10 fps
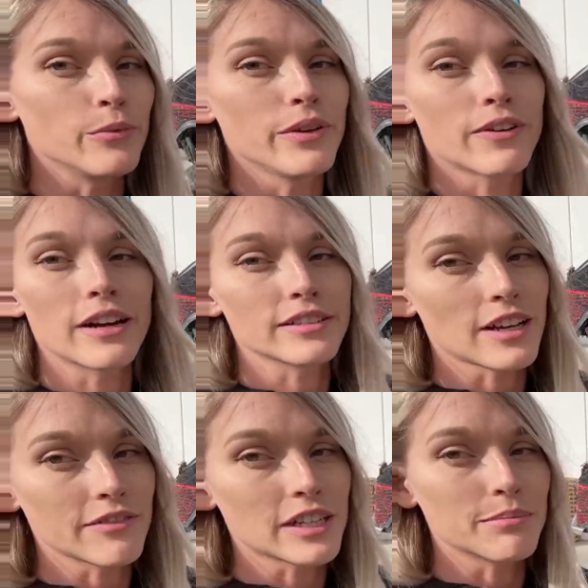We've got a
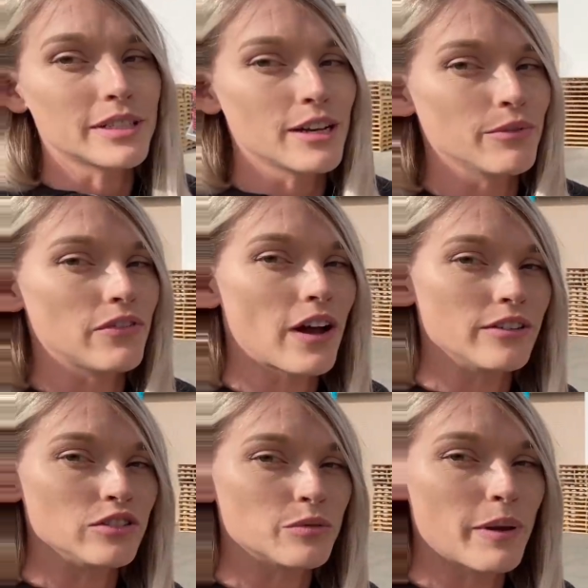soft top tent, we've got
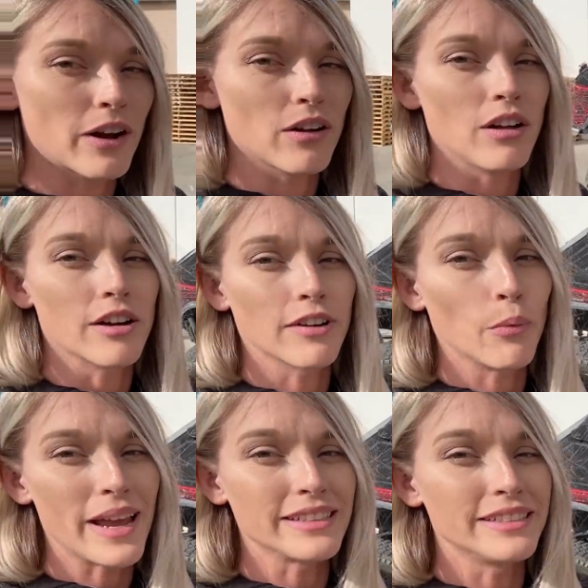no spare, a lot of our
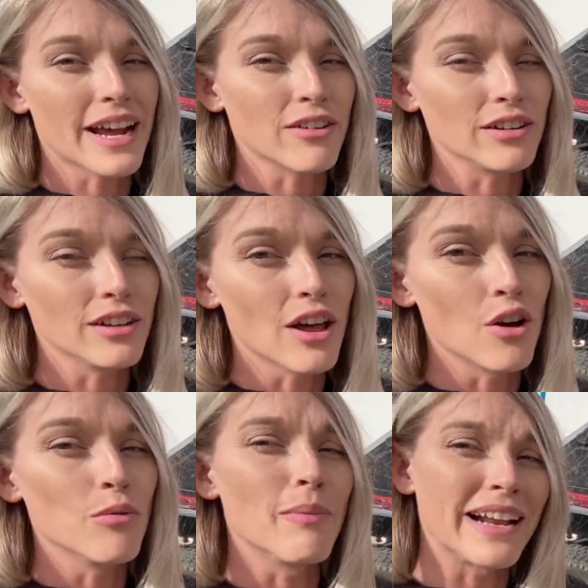weight's down
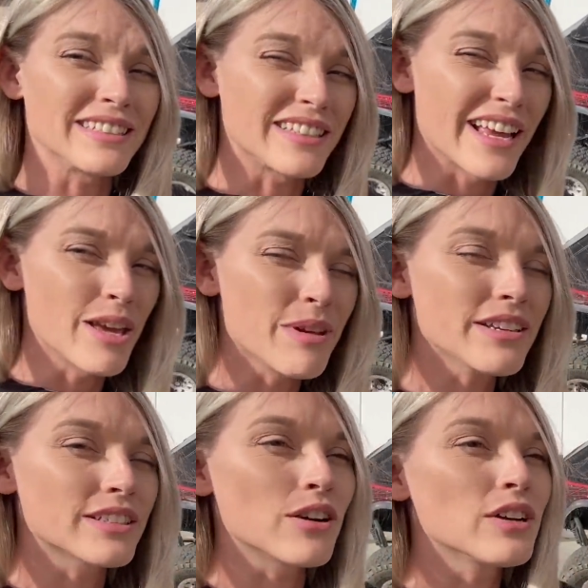low minus the Hemi,
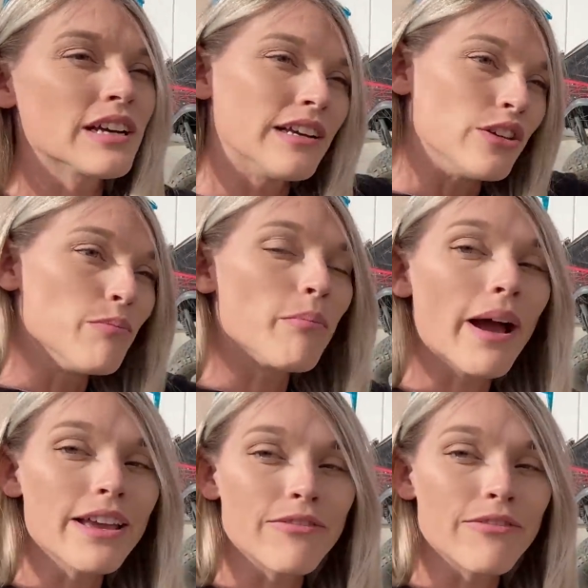so you might